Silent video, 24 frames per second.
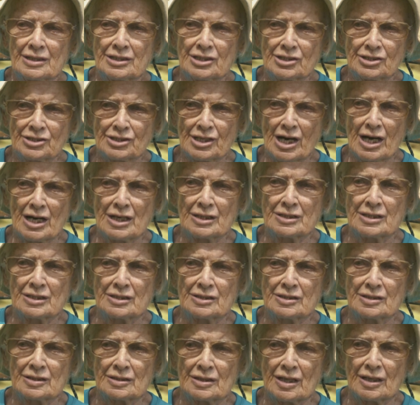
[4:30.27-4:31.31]
They
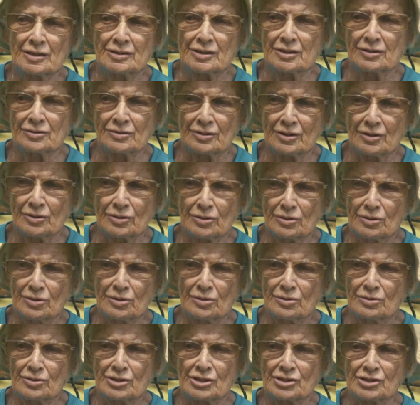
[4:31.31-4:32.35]
decided, I don't know
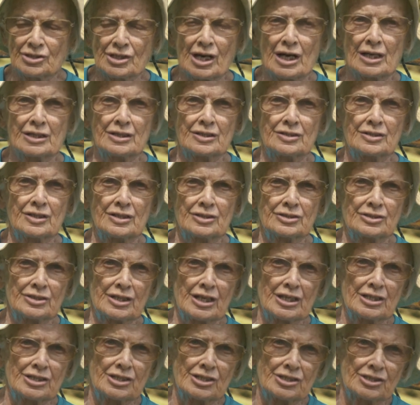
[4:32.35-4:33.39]
who decided this,
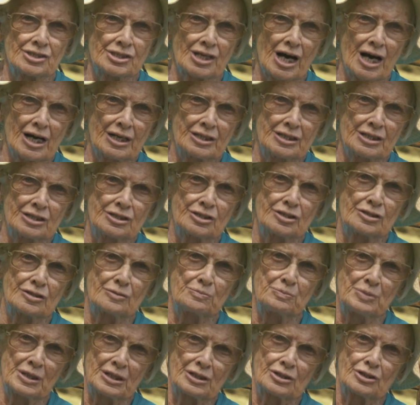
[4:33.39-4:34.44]
they decided
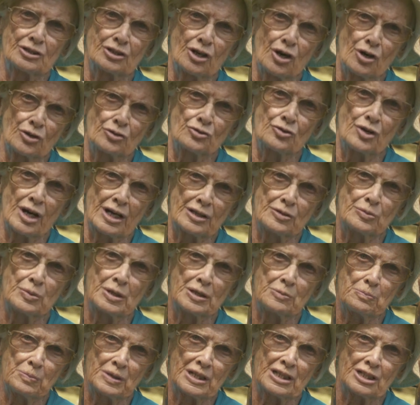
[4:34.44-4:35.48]
to build on
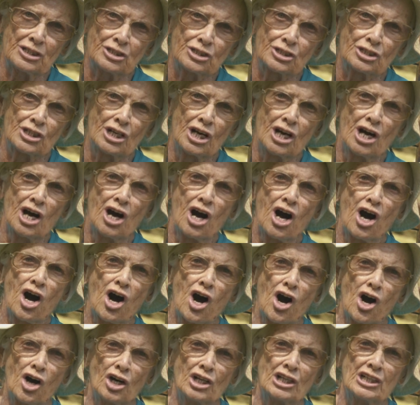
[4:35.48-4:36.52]
Reduit Beach
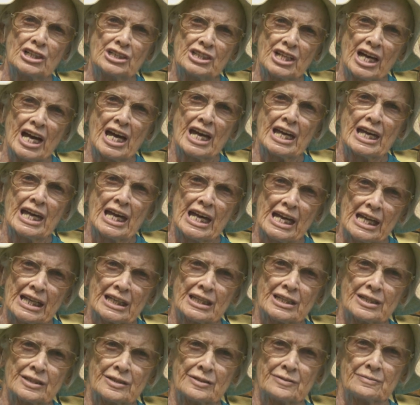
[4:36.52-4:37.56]
Holiday
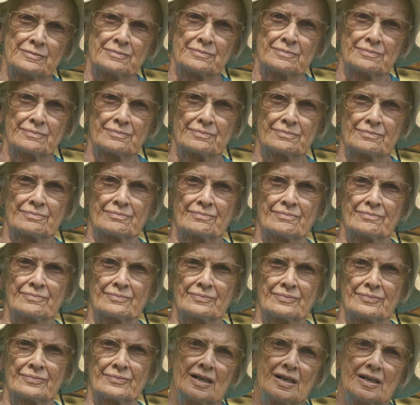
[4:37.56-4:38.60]
Inn.
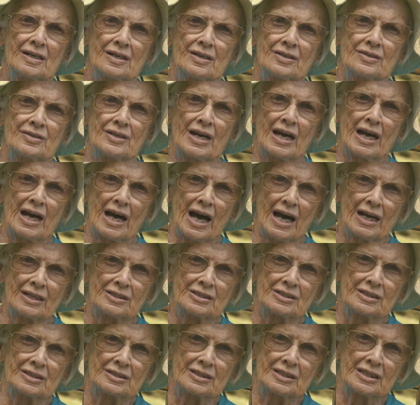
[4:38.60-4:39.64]
They
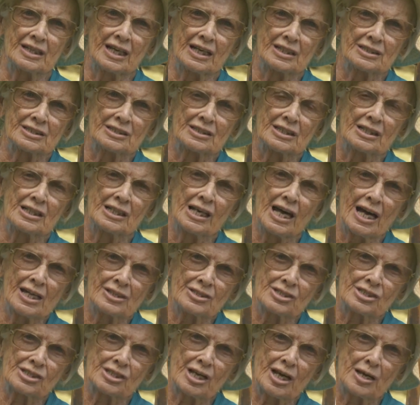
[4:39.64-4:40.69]
had to get a
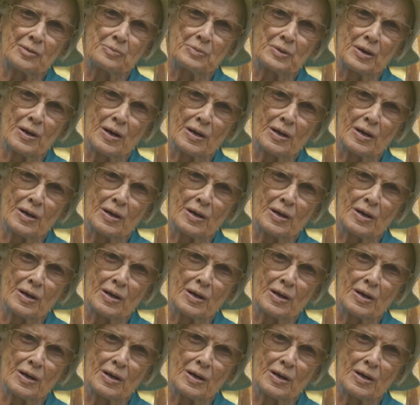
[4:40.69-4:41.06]
landscape